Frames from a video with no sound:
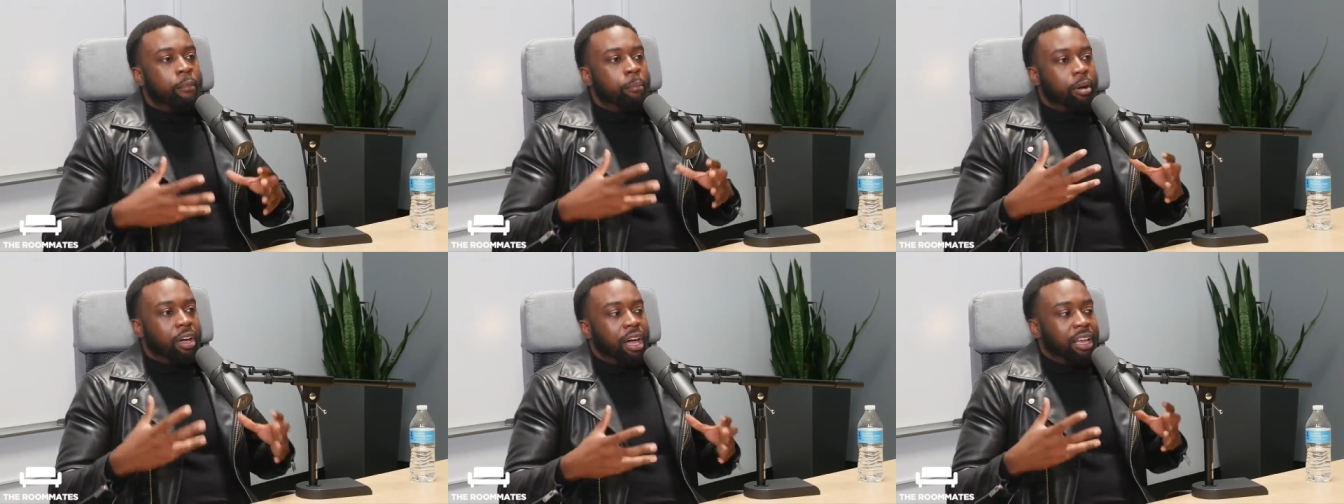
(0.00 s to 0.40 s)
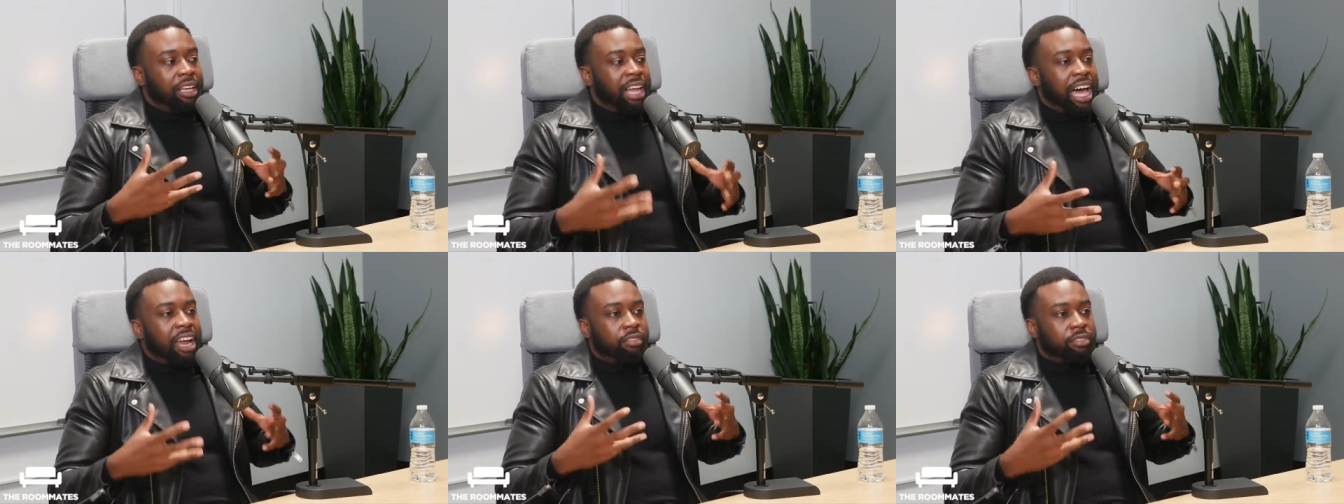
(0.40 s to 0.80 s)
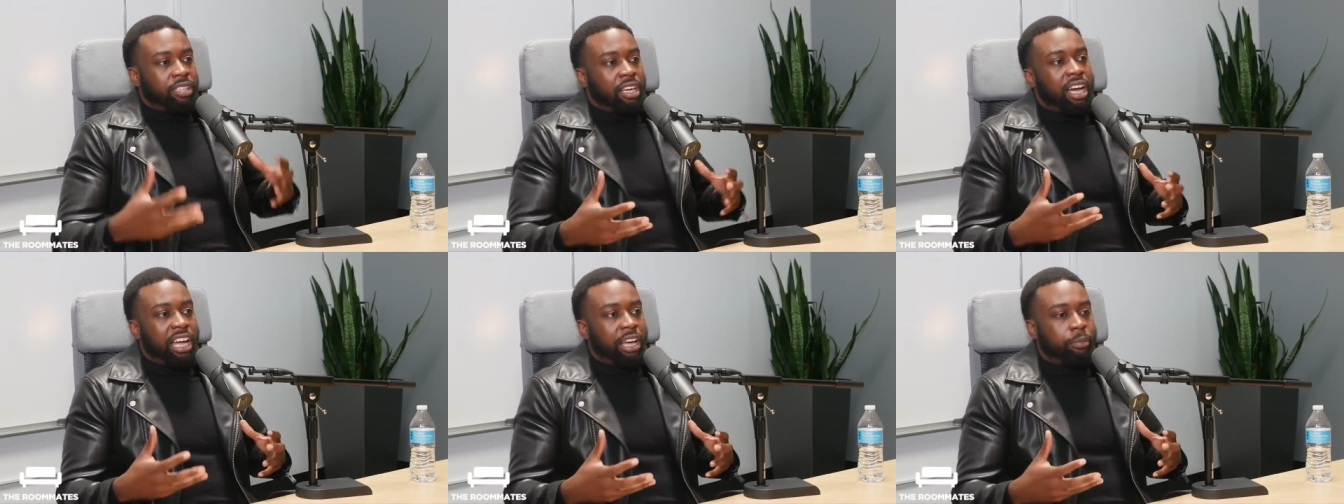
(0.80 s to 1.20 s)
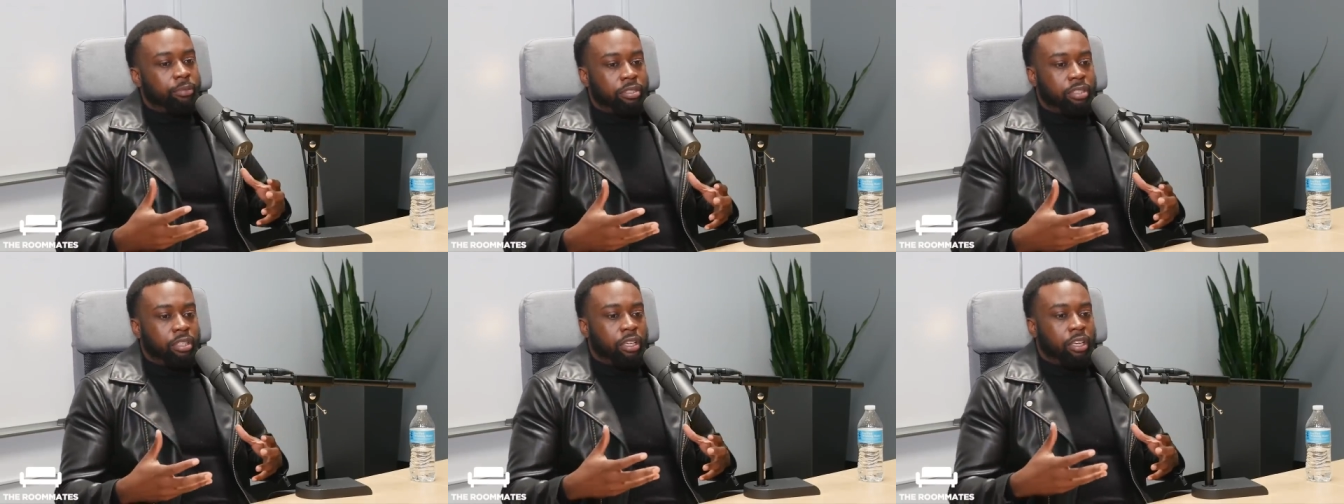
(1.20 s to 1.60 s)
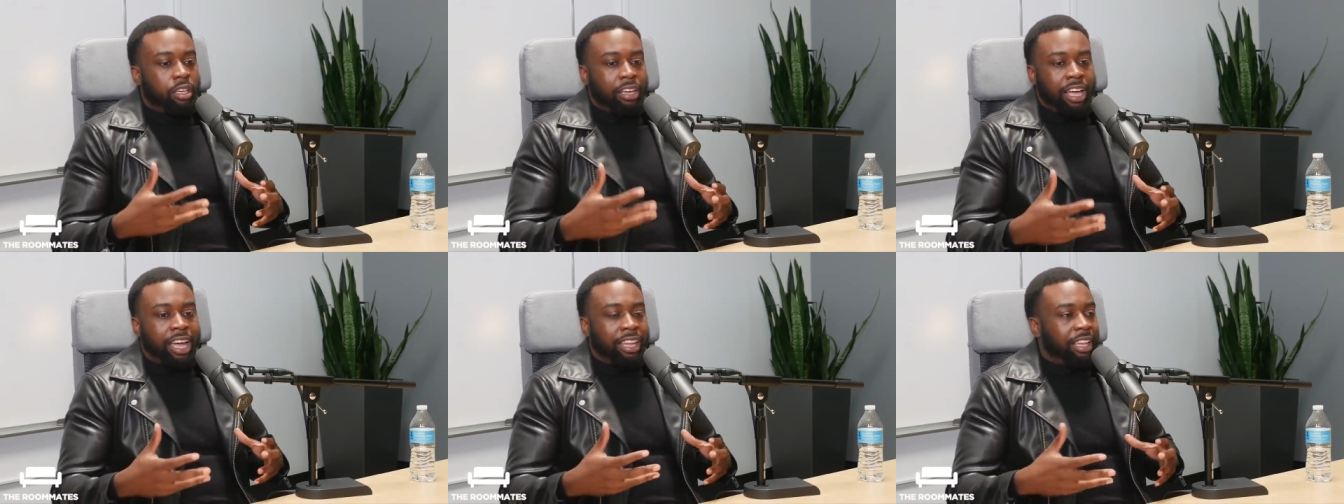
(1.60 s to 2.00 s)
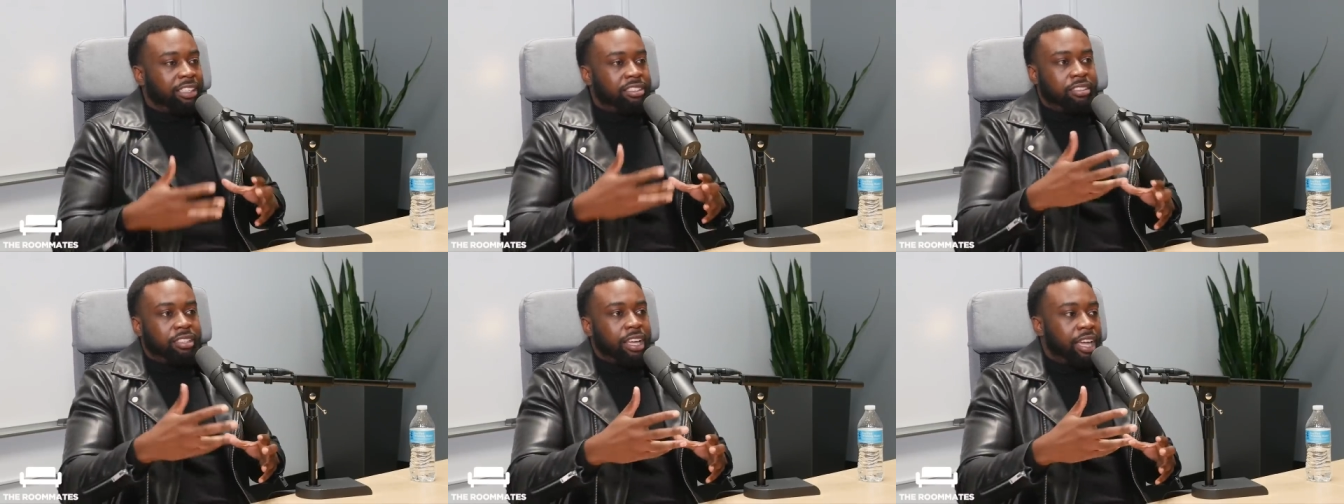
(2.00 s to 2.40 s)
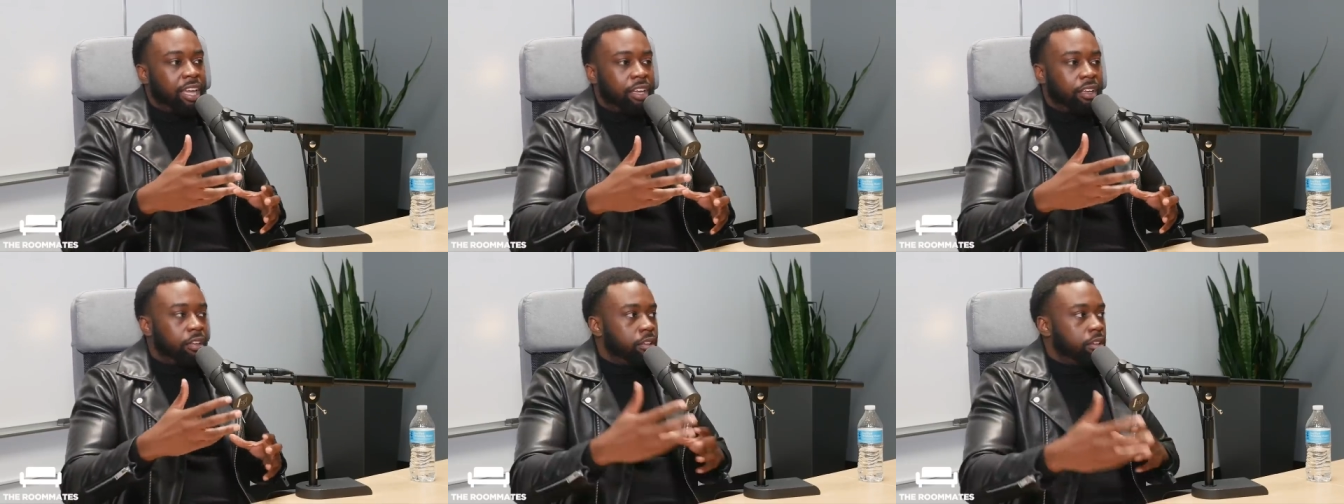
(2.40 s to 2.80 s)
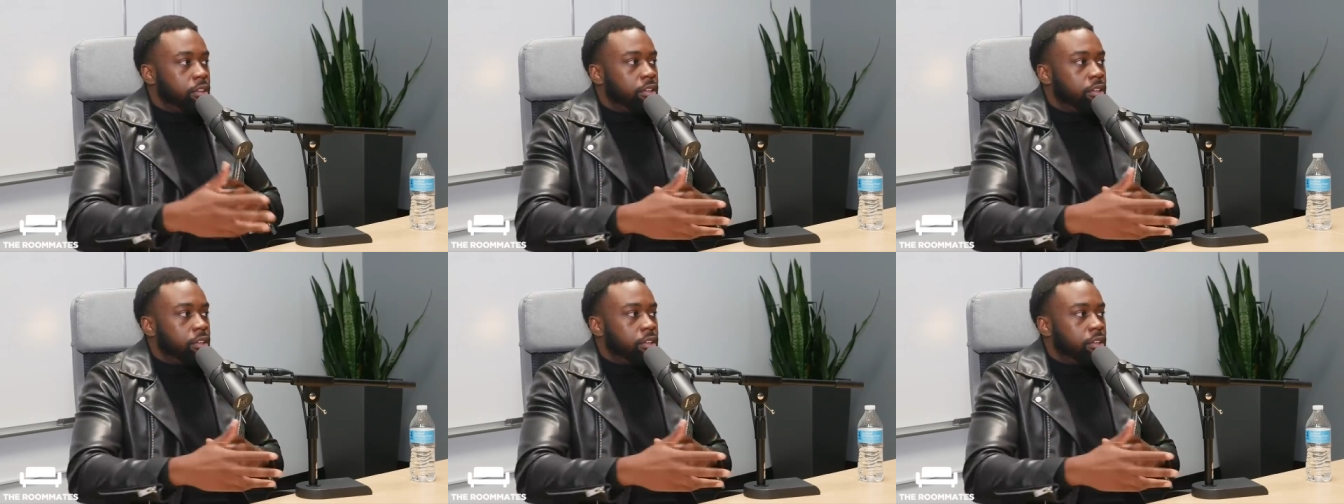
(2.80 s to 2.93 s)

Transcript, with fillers: But a lot of times, like, let's say